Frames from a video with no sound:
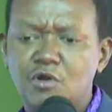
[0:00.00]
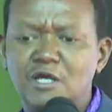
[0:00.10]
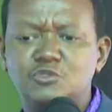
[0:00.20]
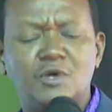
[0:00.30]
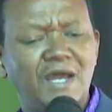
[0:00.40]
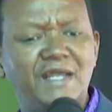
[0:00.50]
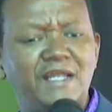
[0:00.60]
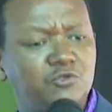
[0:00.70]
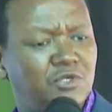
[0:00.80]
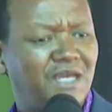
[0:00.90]

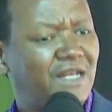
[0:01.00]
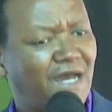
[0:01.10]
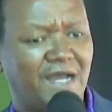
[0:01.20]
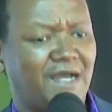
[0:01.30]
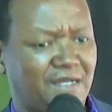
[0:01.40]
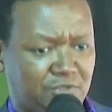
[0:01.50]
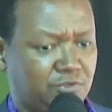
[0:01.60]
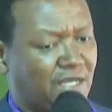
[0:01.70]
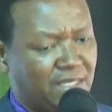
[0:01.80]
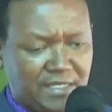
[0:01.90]
tukaenda tukiendanga.
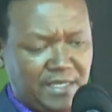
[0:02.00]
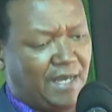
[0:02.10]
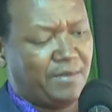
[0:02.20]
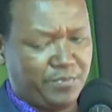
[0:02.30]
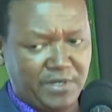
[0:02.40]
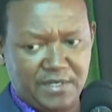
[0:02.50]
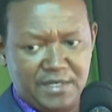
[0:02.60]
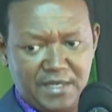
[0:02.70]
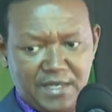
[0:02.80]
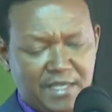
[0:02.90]
Tukaingia hapa
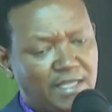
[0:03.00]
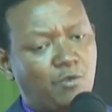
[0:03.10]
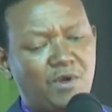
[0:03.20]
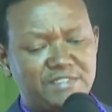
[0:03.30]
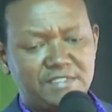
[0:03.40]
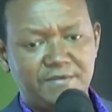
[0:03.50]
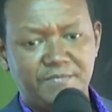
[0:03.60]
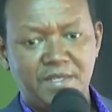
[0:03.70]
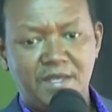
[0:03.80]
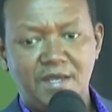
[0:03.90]
Kenya Kwanza.
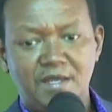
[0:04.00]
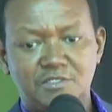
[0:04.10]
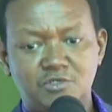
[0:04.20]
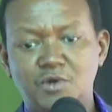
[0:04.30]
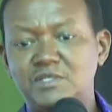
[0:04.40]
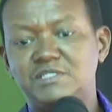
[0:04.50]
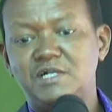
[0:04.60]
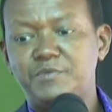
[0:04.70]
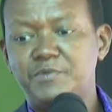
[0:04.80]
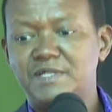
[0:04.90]
So I want to
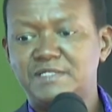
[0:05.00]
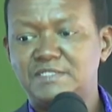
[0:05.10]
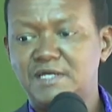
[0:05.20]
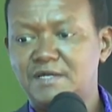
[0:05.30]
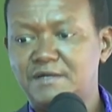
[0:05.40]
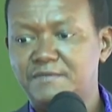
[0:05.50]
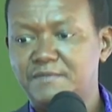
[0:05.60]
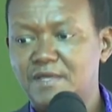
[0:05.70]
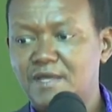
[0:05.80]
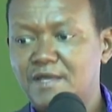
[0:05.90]
tell people that
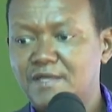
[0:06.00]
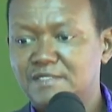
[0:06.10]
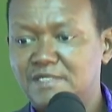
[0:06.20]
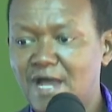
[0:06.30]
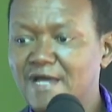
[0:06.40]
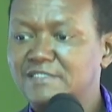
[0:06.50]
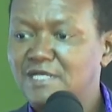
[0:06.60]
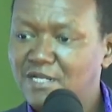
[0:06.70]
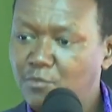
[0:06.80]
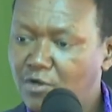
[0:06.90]
as
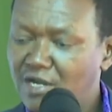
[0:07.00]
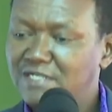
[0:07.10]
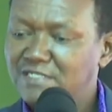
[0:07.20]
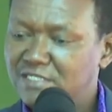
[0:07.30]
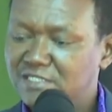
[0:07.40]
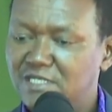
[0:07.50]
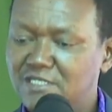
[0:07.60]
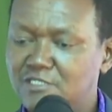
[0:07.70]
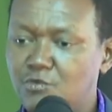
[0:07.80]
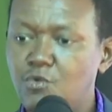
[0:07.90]
a democratic
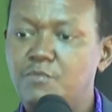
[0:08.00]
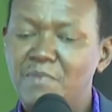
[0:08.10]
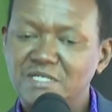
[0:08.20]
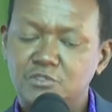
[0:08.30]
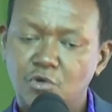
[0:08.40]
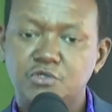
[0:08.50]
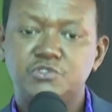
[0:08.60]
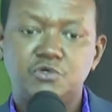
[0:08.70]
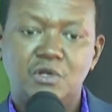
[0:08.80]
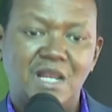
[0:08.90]
state, we must
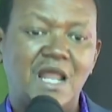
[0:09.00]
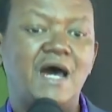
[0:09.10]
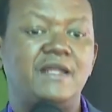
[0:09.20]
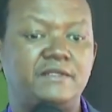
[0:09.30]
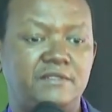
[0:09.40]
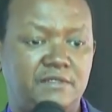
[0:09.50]
also learn